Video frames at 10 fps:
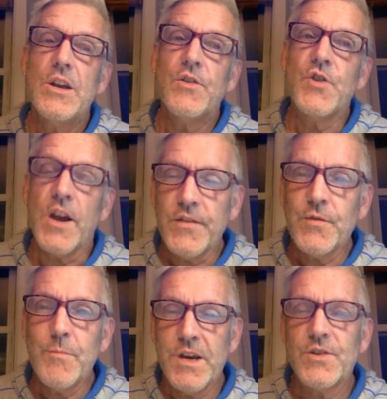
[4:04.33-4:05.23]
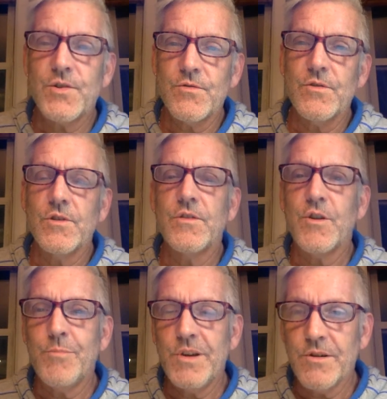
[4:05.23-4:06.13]
Just make sure
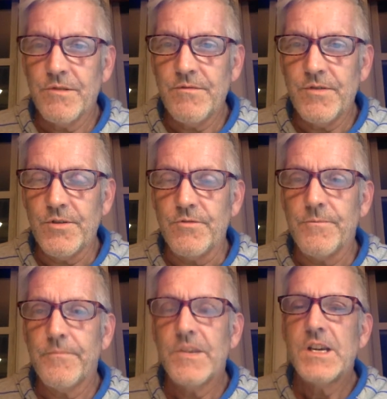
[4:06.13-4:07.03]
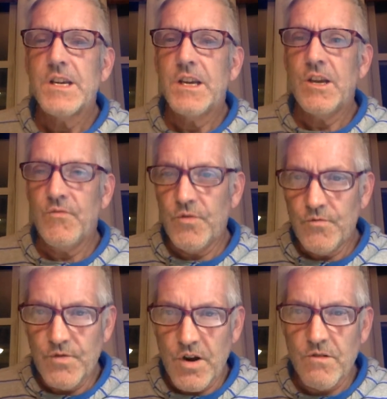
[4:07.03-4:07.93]
they're peer reviewed. If you
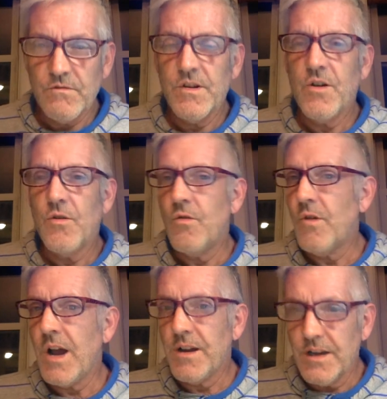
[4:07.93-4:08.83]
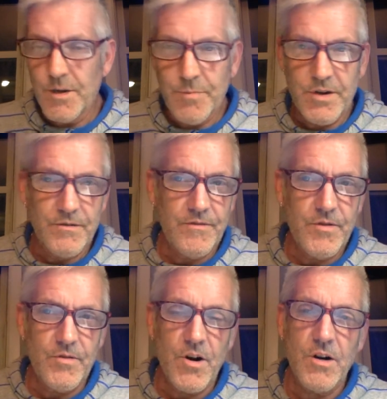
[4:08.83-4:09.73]
don't know how to get a
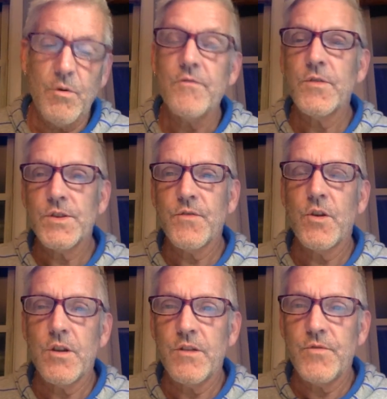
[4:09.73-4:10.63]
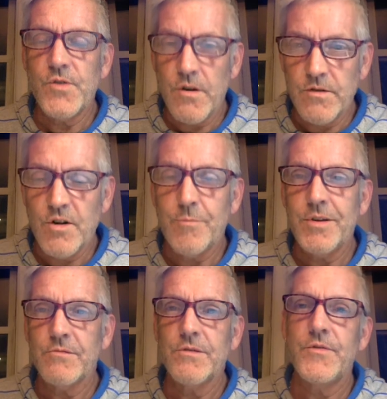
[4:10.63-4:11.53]
peer-reviewed well, first of all, if you don't know, a
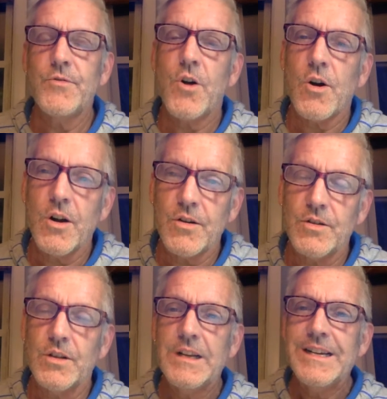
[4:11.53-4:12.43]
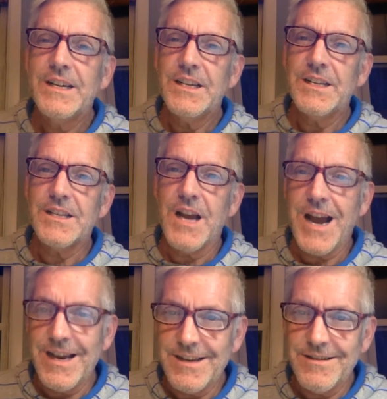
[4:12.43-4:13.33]
peer-reviewed article is the
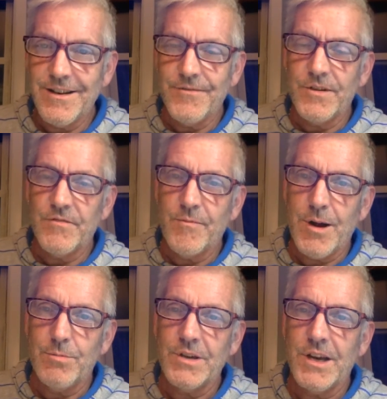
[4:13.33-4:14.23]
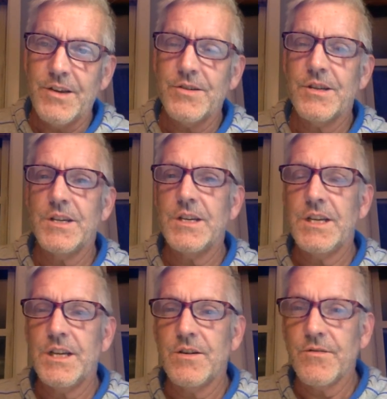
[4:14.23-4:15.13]
highest level of publication
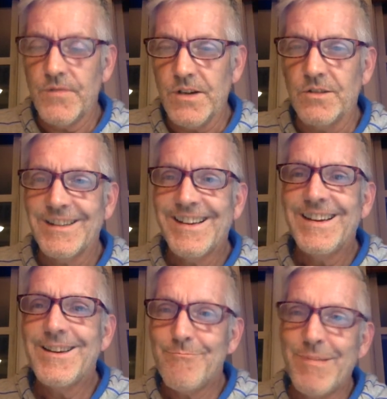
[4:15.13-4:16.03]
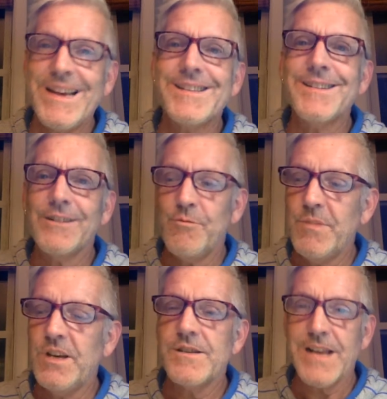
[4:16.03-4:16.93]
in our field. It basically
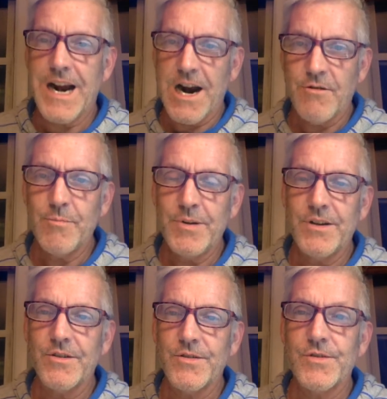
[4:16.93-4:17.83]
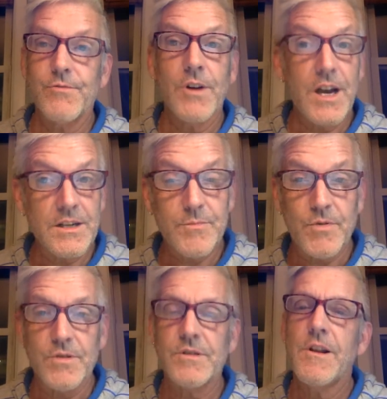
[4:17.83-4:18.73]
means that our peers, who are
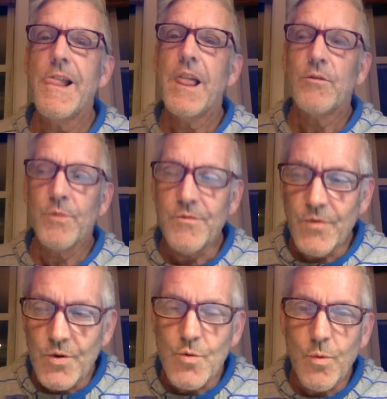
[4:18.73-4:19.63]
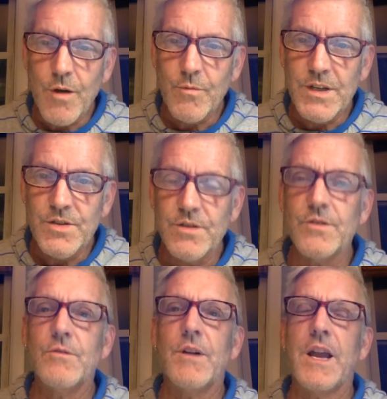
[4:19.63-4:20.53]
experts, review what we
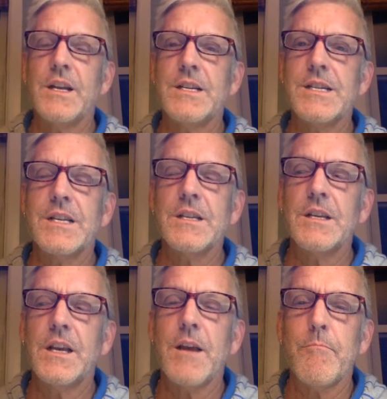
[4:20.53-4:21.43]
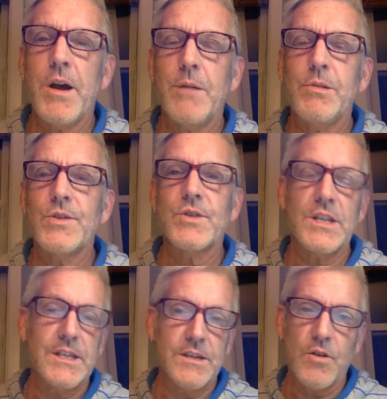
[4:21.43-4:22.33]
do, and it doesn't get published
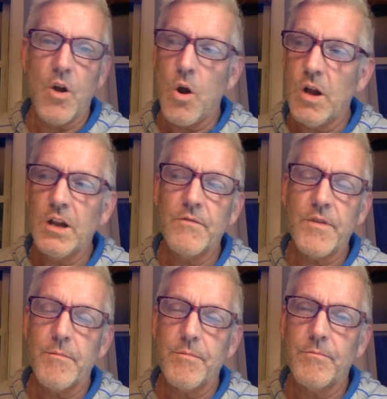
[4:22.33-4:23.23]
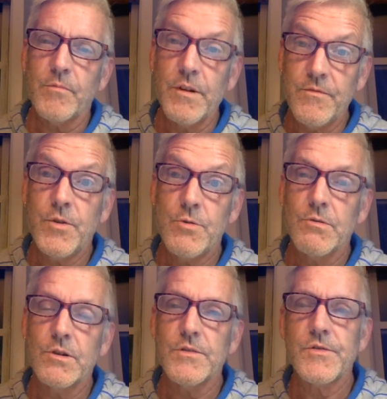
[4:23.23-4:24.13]
until all of the
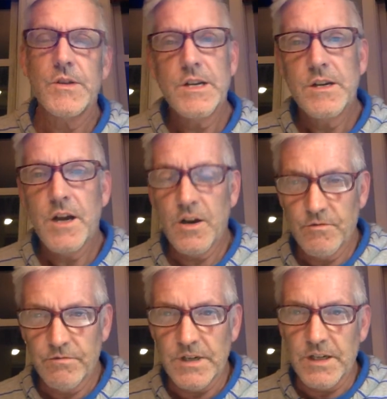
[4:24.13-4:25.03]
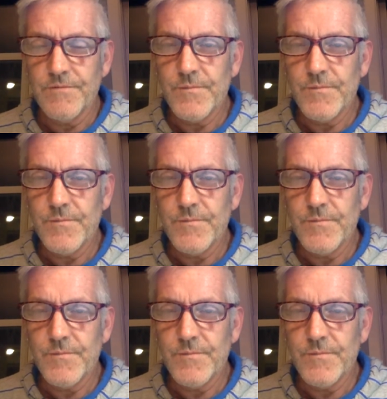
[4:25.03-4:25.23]
reviewers agree.